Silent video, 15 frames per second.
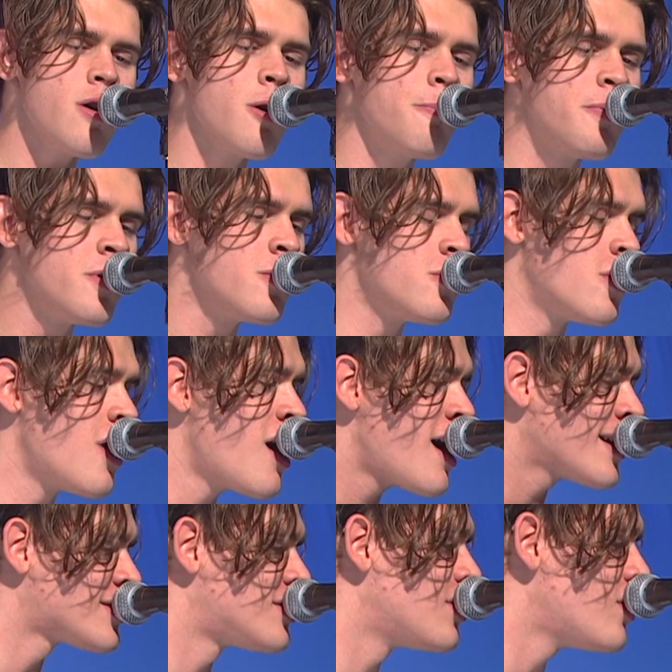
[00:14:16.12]
And
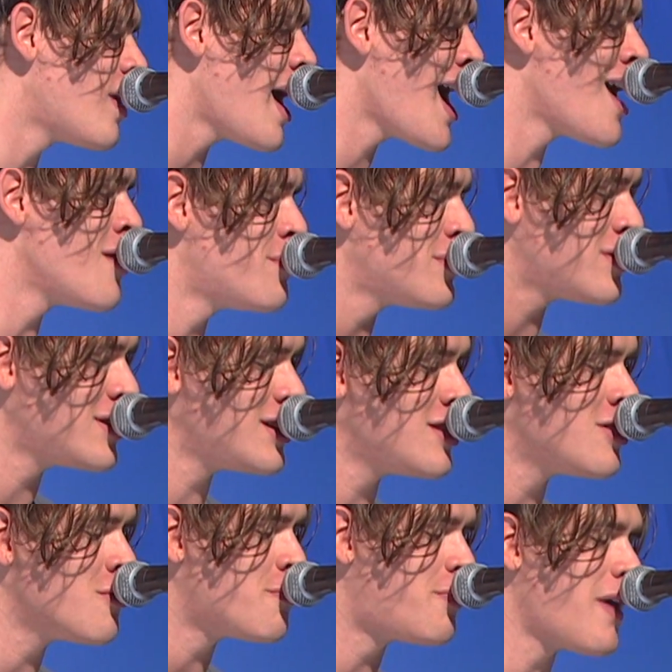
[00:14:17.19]
walked away, but
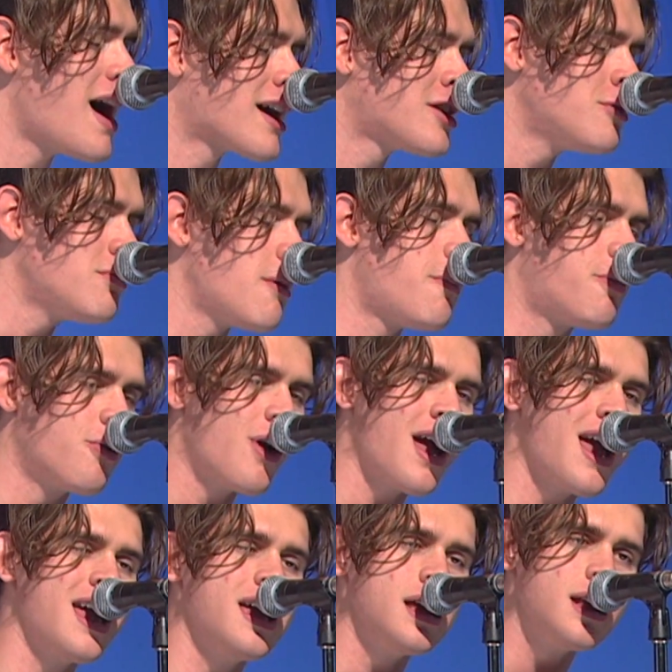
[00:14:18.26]
in the back of my
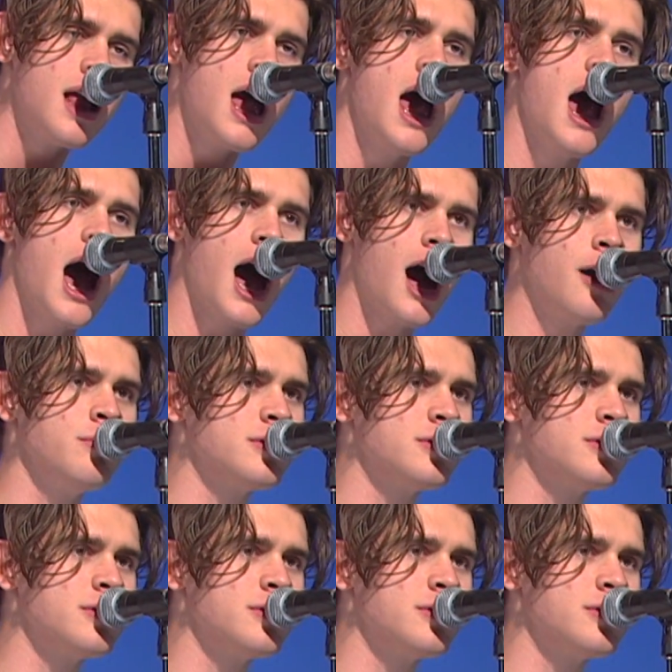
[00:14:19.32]
brain I'm